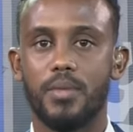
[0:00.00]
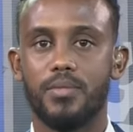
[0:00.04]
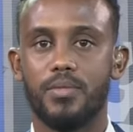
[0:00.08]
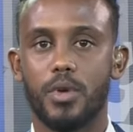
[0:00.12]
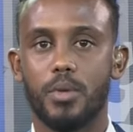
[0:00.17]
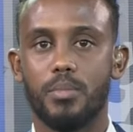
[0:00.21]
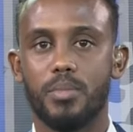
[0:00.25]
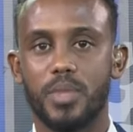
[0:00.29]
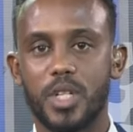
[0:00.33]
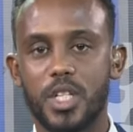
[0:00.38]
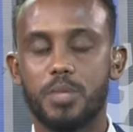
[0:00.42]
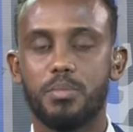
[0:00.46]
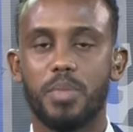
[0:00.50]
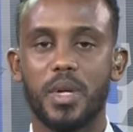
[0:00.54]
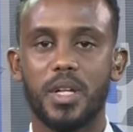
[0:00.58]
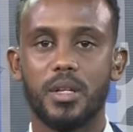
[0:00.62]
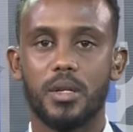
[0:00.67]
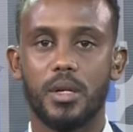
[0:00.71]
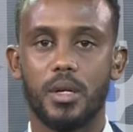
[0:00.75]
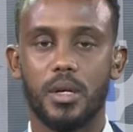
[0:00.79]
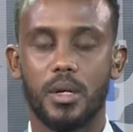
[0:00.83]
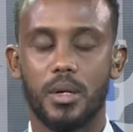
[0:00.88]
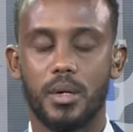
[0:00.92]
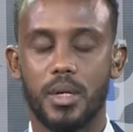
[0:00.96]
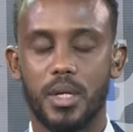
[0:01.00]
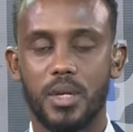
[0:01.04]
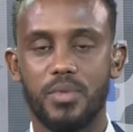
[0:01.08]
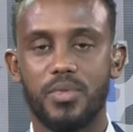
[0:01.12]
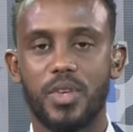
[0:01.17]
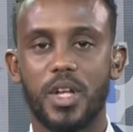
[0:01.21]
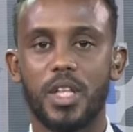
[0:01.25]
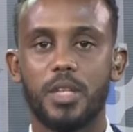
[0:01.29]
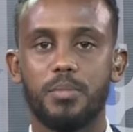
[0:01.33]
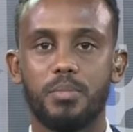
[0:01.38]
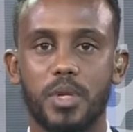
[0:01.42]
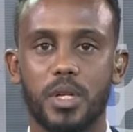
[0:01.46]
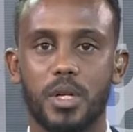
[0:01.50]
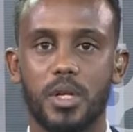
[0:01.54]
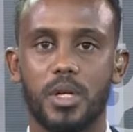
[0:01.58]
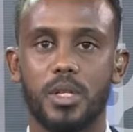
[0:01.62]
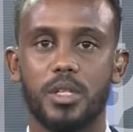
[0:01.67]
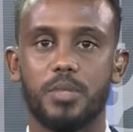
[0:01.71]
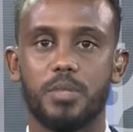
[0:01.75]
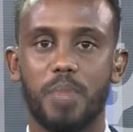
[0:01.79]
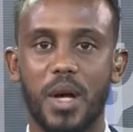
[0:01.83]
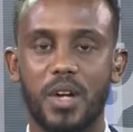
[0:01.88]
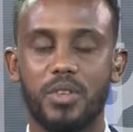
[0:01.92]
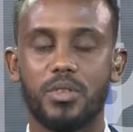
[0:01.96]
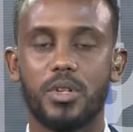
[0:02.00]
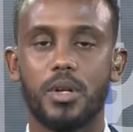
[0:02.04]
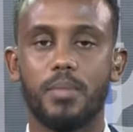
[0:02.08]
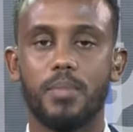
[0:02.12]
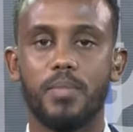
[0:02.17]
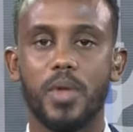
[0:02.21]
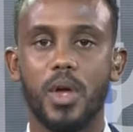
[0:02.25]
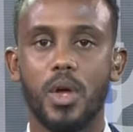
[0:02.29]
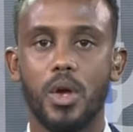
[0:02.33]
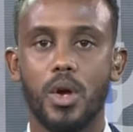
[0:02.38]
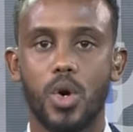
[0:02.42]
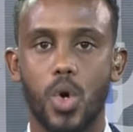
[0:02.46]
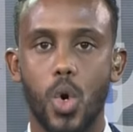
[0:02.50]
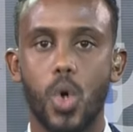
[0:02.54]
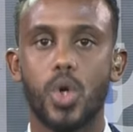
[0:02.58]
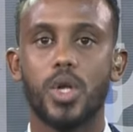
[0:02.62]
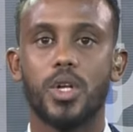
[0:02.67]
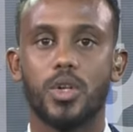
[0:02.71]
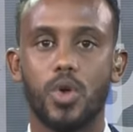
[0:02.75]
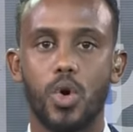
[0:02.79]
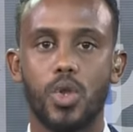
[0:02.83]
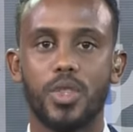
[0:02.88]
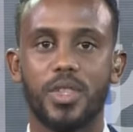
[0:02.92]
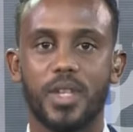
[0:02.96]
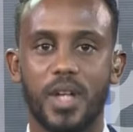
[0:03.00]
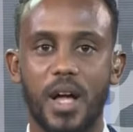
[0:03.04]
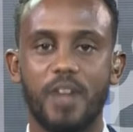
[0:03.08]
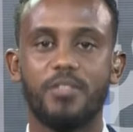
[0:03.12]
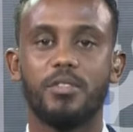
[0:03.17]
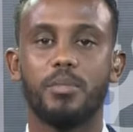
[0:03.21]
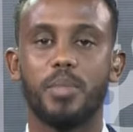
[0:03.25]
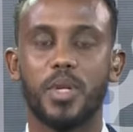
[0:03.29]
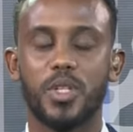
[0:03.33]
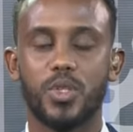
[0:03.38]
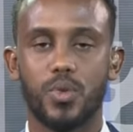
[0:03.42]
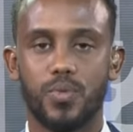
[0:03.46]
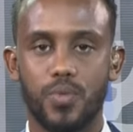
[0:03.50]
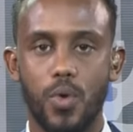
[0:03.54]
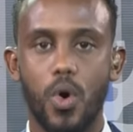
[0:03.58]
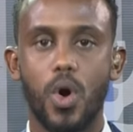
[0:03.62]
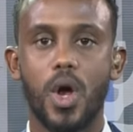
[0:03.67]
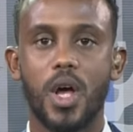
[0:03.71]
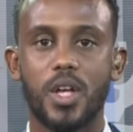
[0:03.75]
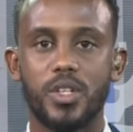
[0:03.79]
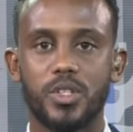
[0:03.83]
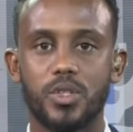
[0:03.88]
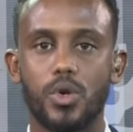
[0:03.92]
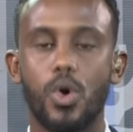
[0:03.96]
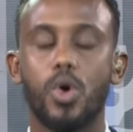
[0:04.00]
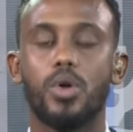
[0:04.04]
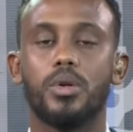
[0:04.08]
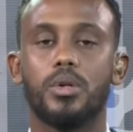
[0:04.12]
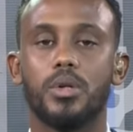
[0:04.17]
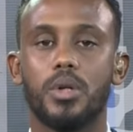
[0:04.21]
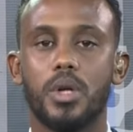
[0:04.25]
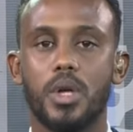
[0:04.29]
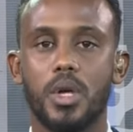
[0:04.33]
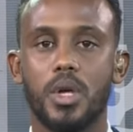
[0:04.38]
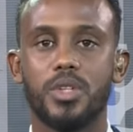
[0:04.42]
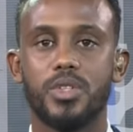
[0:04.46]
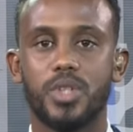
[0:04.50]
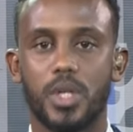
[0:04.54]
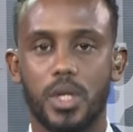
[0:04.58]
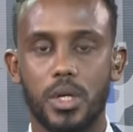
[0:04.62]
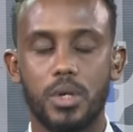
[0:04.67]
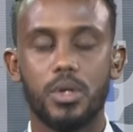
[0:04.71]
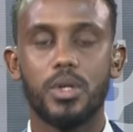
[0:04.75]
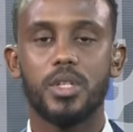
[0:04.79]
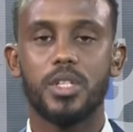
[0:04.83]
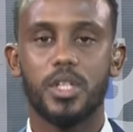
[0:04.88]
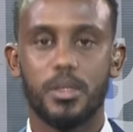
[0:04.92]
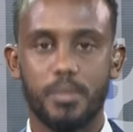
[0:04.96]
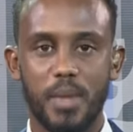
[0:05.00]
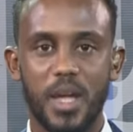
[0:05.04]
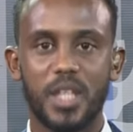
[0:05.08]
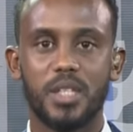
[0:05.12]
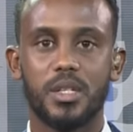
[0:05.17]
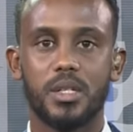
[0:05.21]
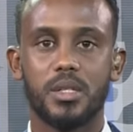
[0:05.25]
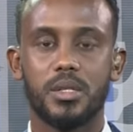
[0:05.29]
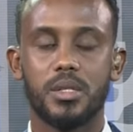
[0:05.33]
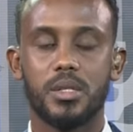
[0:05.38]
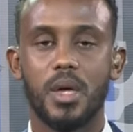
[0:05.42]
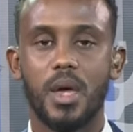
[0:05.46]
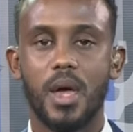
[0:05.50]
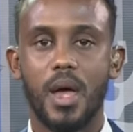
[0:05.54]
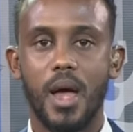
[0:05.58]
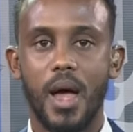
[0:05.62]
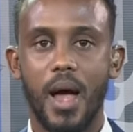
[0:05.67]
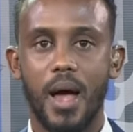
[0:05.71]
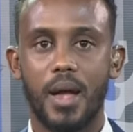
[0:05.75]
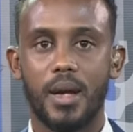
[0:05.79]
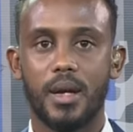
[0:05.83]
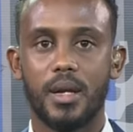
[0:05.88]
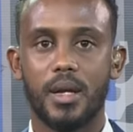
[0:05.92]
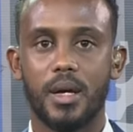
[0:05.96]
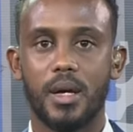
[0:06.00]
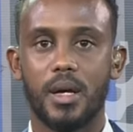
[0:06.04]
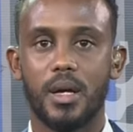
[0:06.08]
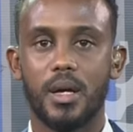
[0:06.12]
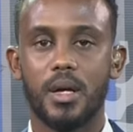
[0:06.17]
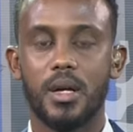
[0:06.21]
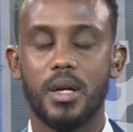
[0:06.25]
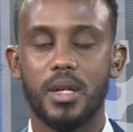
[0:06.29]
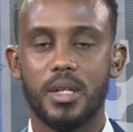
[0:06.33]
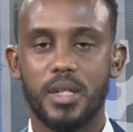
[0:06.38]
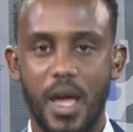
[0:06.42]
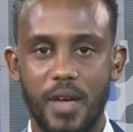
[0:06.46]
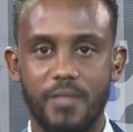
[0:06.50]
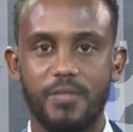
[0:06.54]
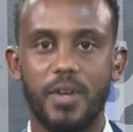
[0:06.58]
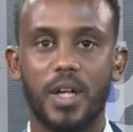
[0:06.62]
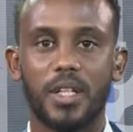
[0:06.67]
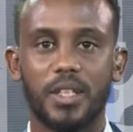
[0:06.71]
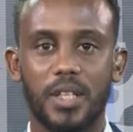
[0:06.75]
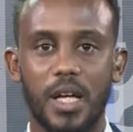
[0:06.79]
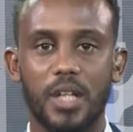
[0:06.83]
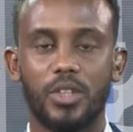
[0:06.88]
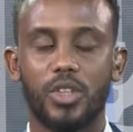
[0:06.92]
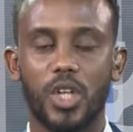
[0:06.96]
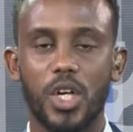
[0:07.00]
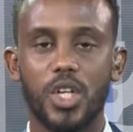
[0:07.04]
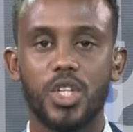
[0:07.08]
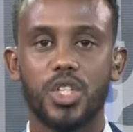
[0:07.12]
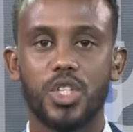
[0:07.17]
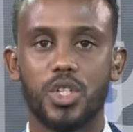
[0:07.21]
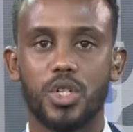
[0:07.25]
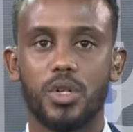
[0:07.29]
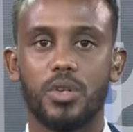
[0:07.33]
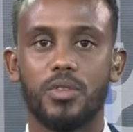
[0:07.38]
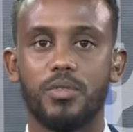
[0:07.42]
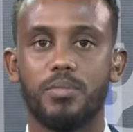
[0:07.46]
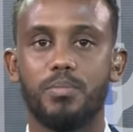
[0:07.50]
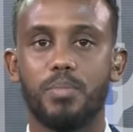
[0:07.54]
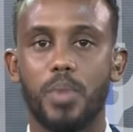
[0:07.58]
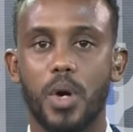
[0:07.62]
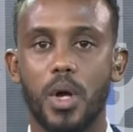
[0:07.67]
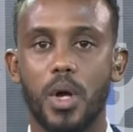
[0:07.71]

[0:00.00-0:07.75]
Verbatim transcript: from this uh, different uh, spectrum calling on the government to focus on security matters and uh, divert the attention of, uh,